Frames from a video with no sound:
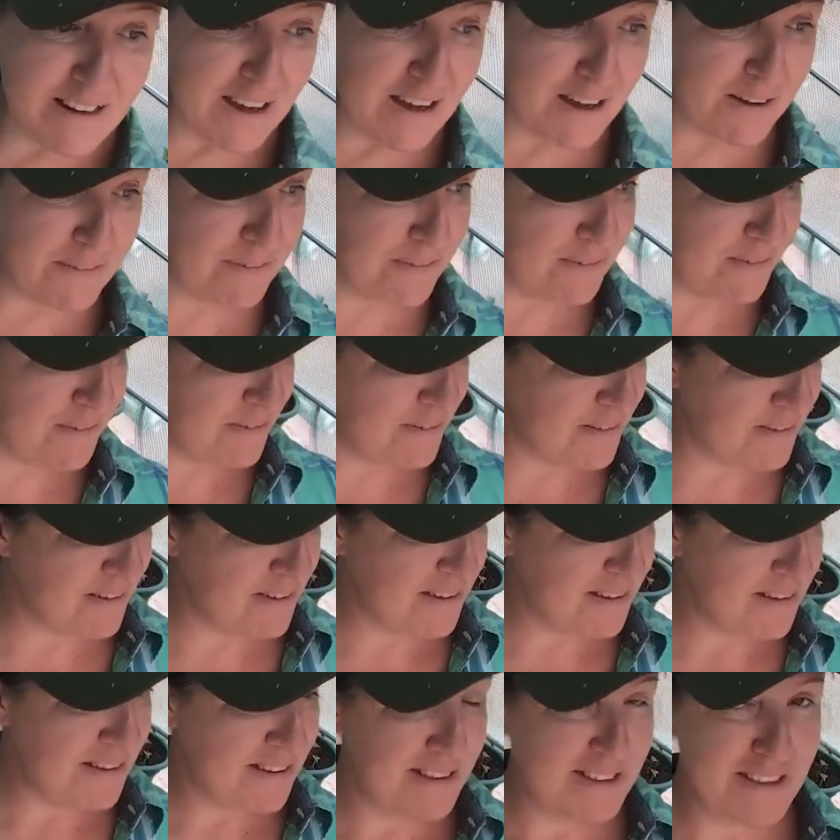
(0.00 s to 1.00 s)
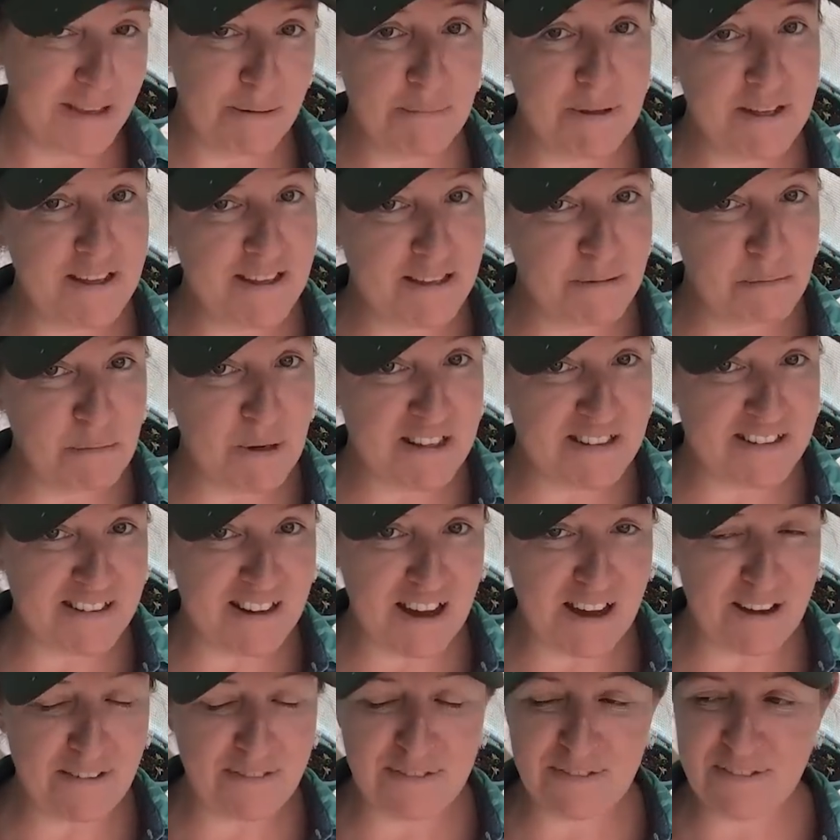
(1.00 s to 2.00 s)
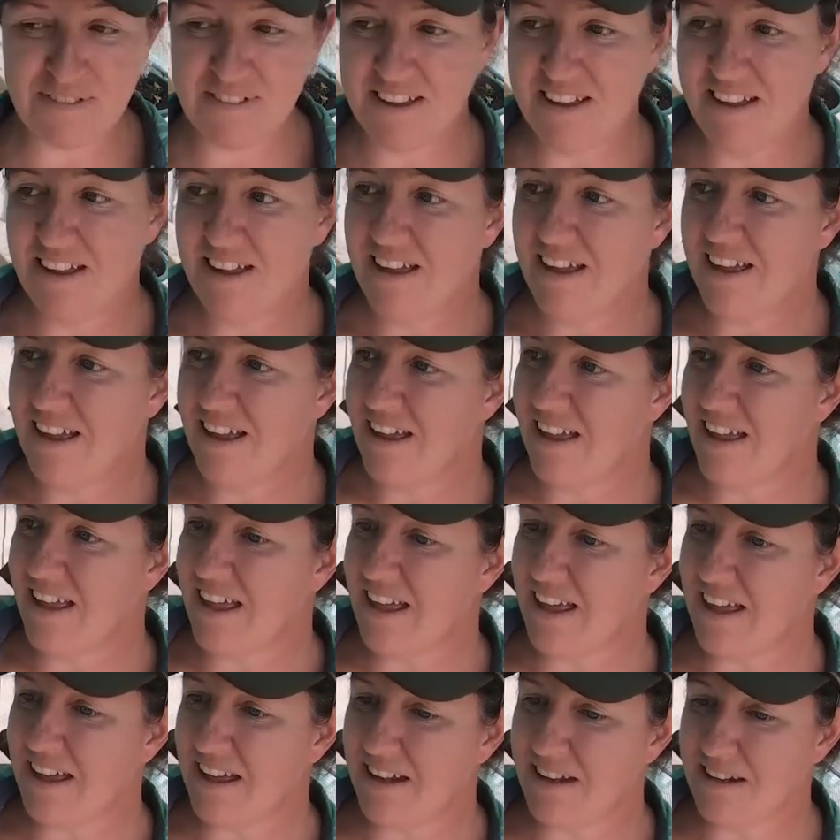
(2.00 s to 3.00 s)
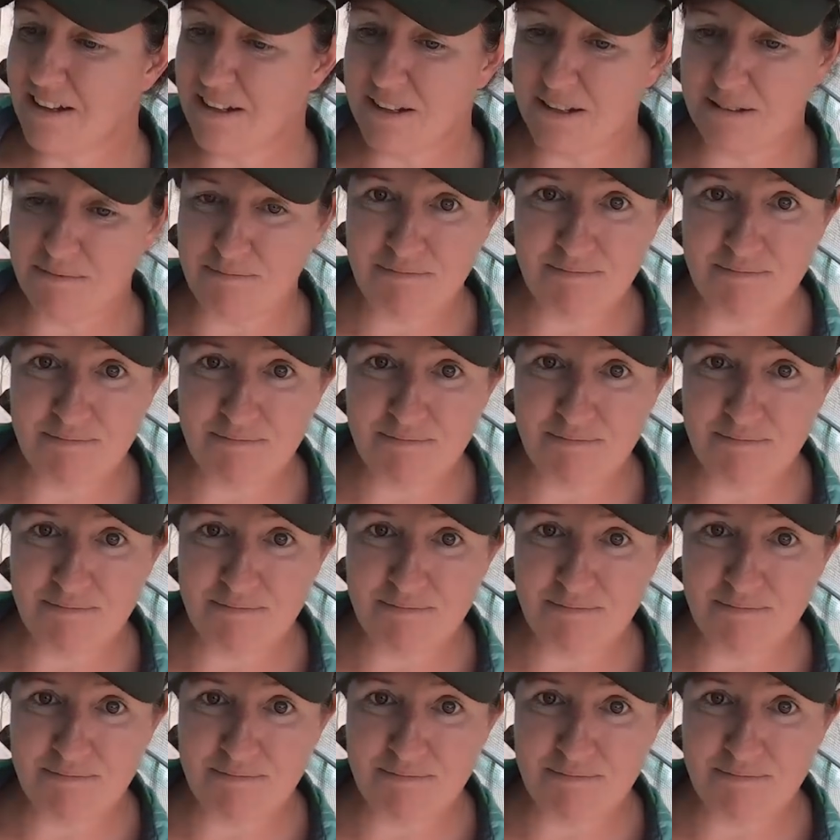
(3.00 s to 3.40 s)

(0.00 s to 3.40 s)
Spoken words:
off. The bee has buzzed off, and